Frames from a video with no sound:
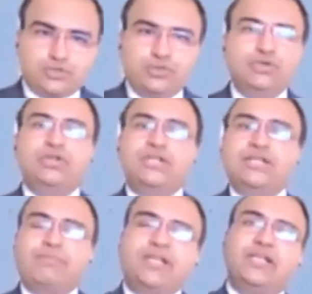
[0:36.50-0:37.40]
to
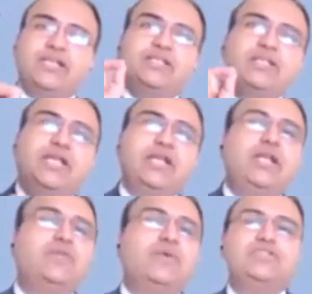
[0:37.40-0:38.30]
typically the
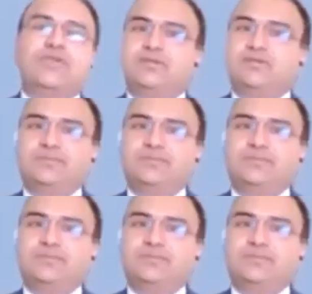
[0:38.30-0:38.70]
individual.